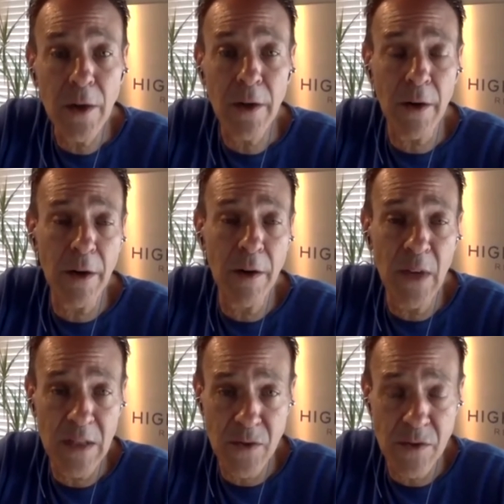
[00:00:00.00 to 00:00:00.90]
our
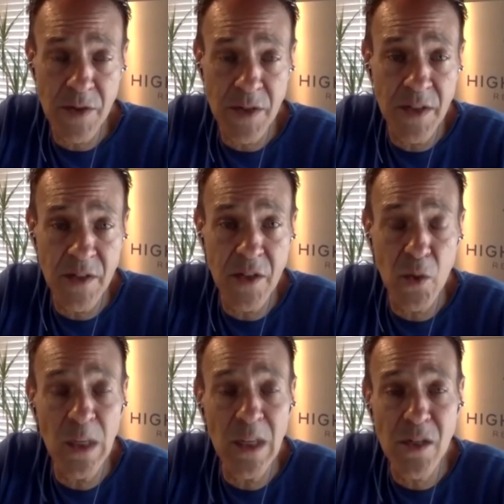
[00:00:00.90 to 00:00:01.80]
investors to this
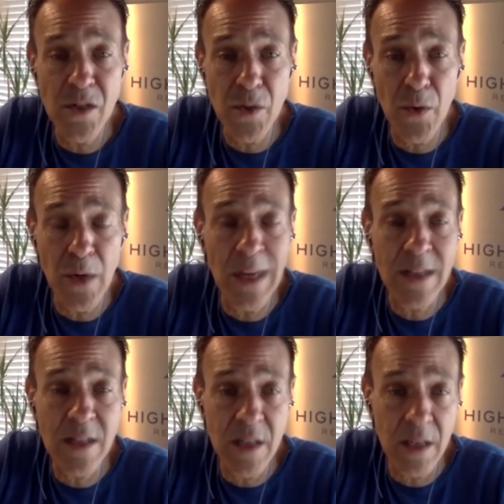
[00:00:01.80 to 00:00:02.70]
situation so they're not
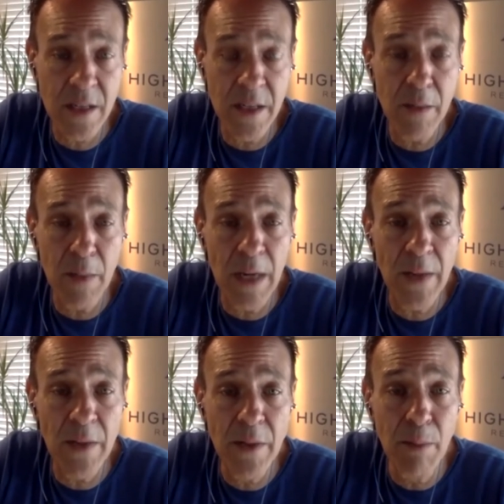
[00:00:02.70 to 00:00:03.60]
sucked in
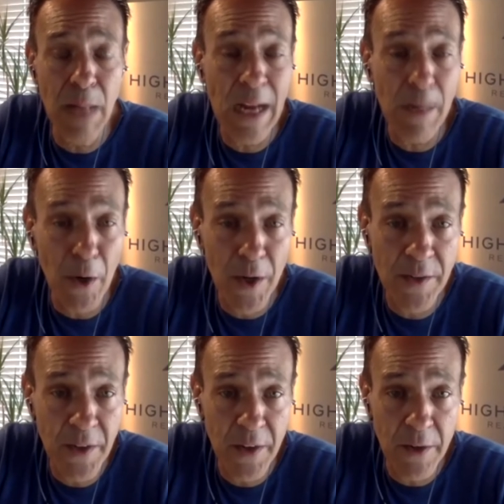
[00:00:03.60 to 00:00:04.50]
by the black
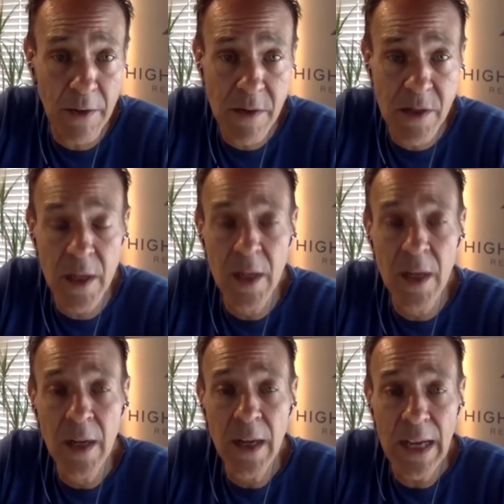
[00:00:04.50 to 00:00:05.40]
marketeers.
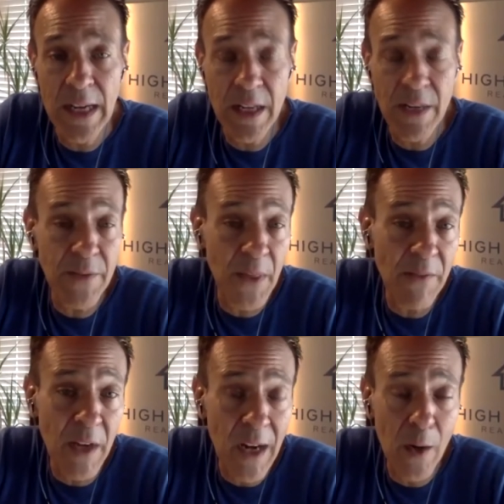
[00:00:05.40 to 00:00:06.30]
And even if
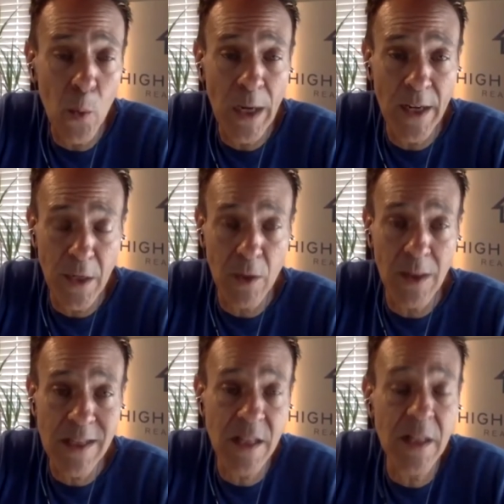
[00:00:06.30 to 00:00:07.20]
they've got to wait a year,
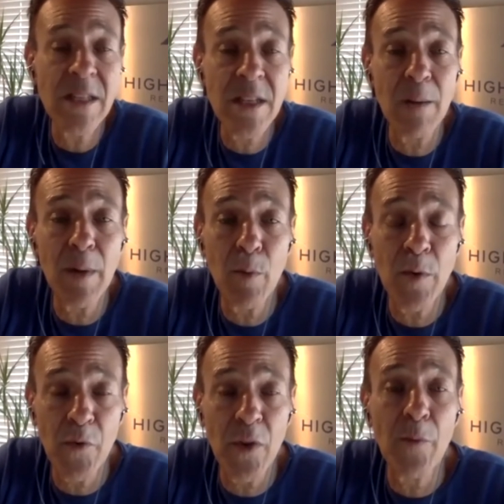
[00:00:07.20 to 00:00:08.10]
let's at least come up
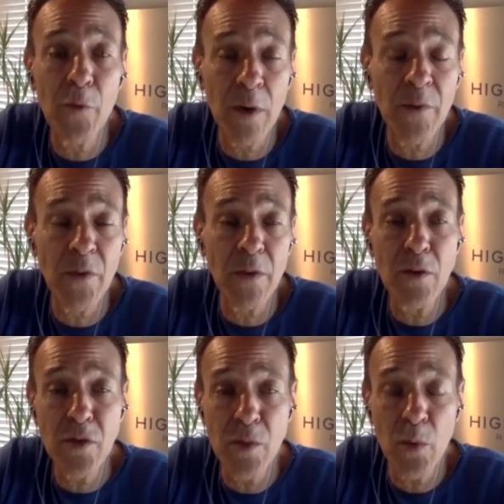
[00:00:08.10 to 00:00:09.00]
with some sort of
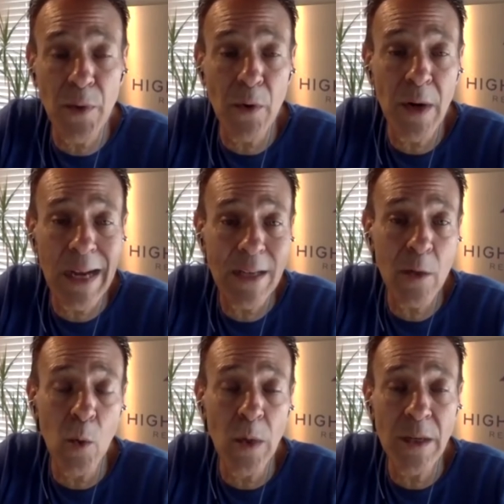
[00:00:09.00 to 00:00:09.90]
solution where they're
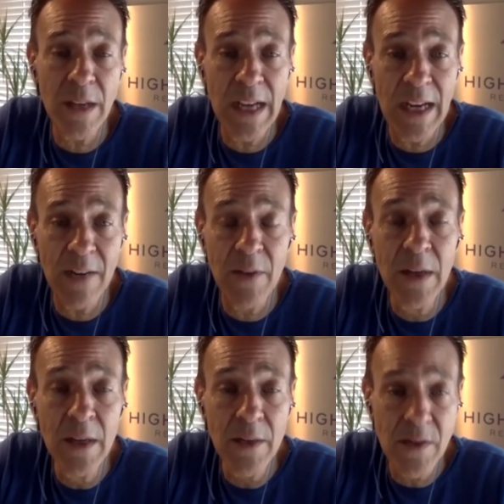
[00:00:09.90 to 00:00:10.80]
not going to have
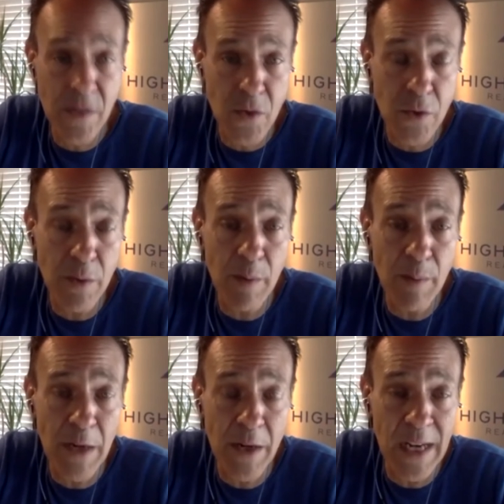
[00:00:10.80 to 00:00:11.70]
this extreme
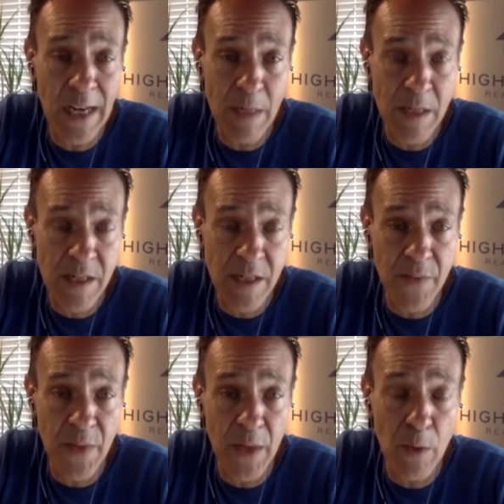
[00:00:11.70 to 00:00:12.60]
amount of damage as
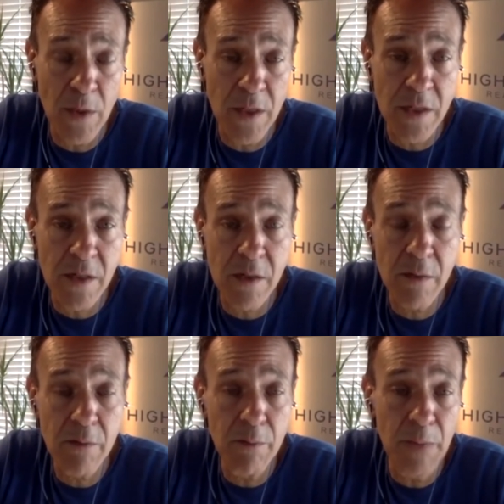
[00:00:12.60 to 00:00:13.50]
if they were just
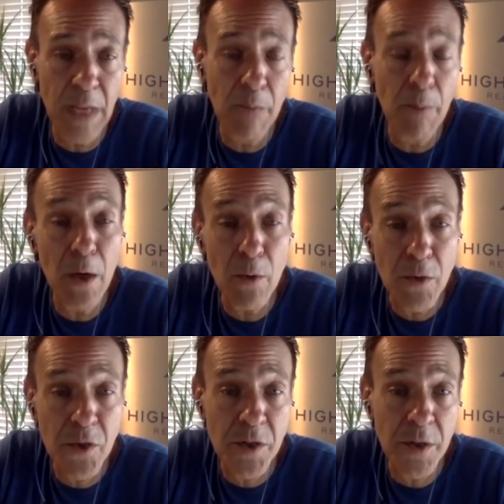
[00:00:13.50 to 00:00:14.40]
being
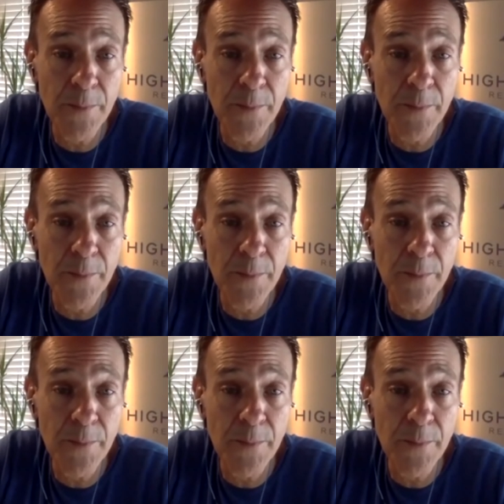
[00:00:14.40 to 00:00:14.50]
poached.